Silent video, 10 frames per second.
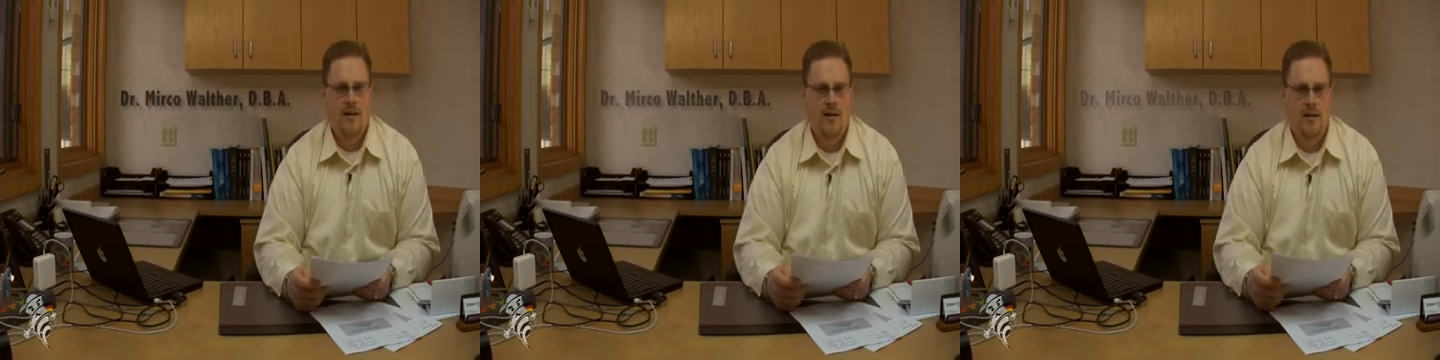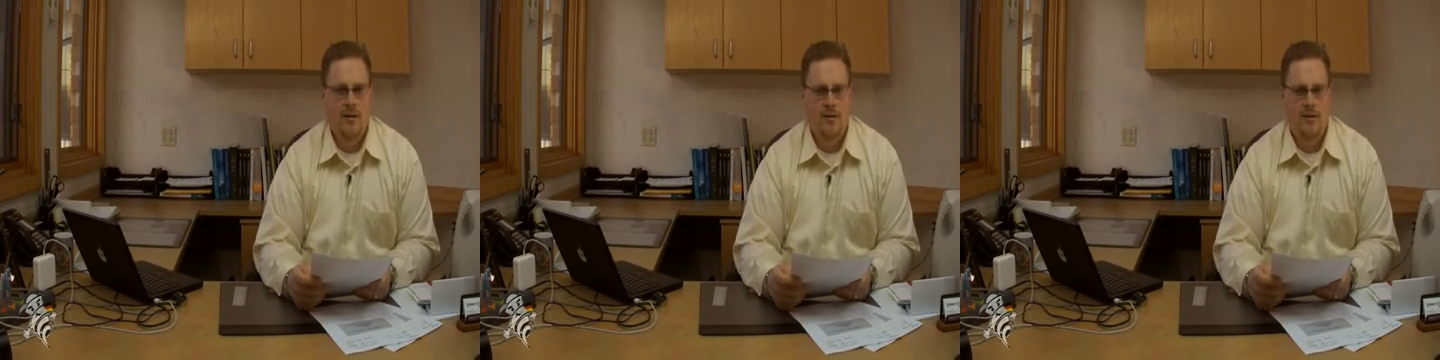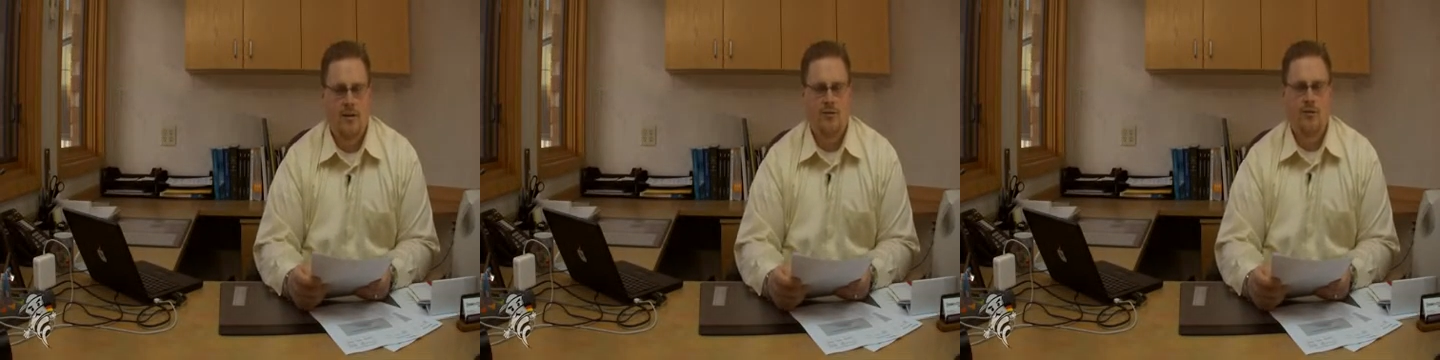Hi, and
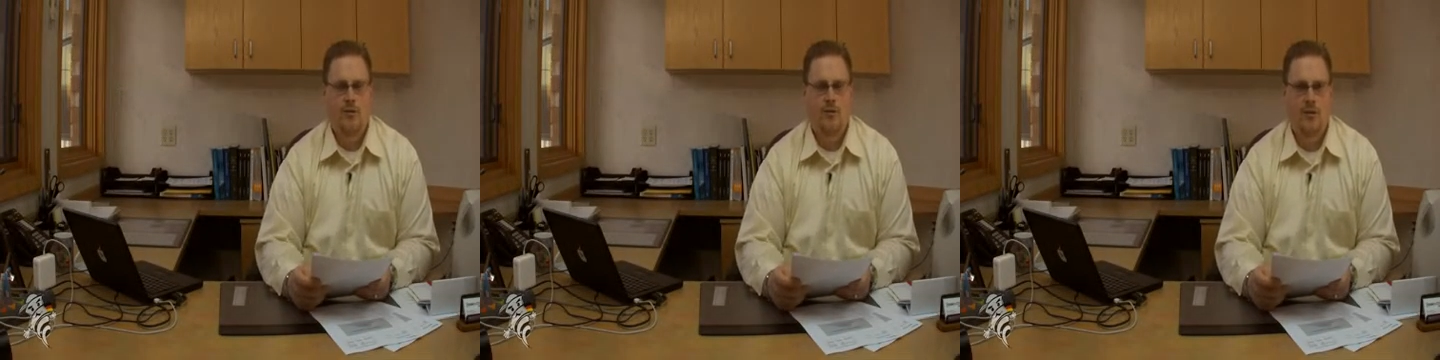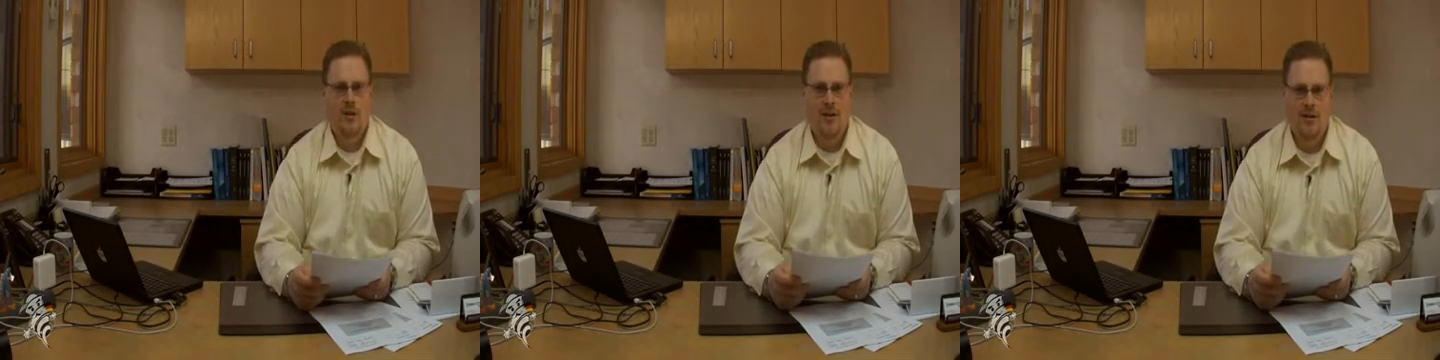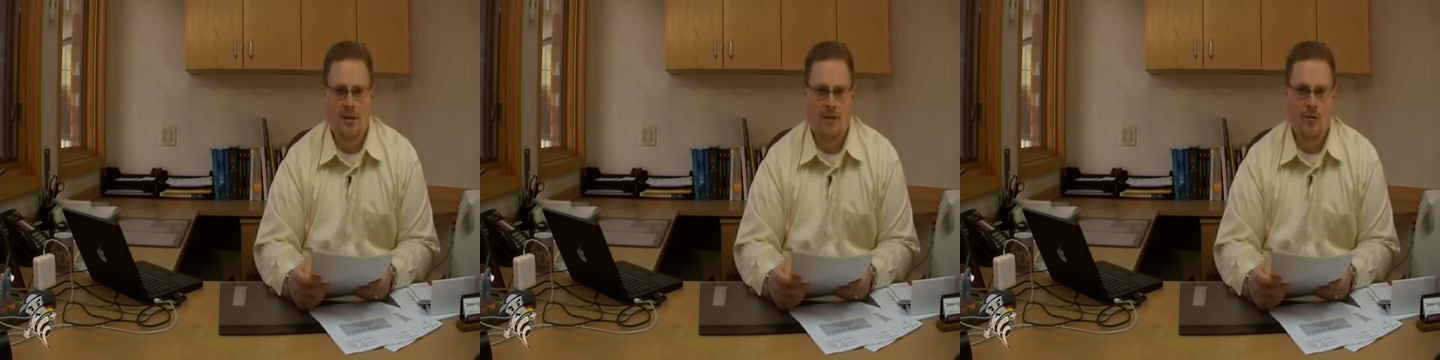thanks for tuning in.
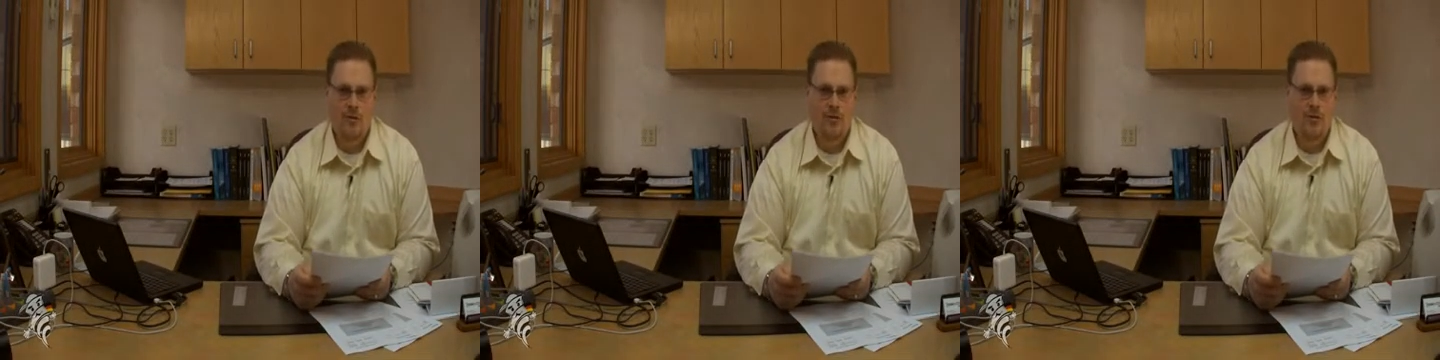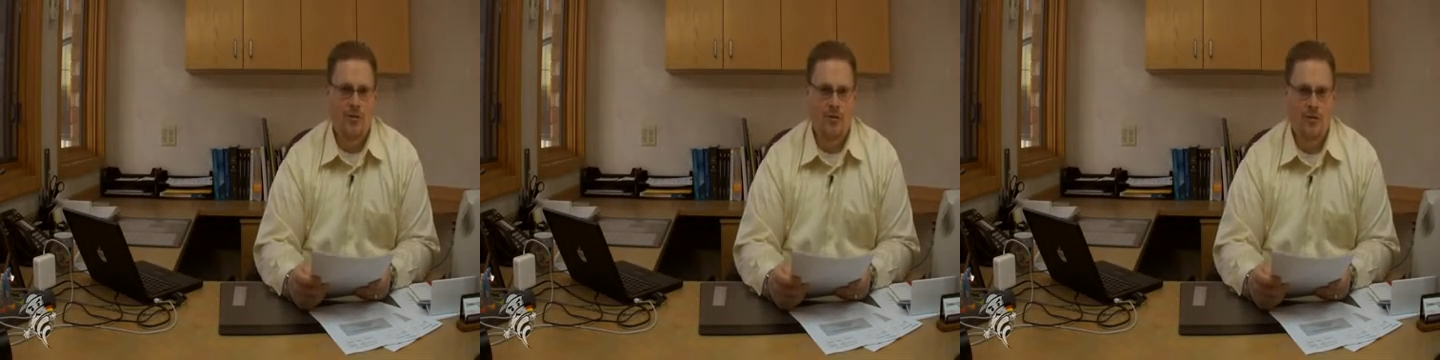I'm here to talk to you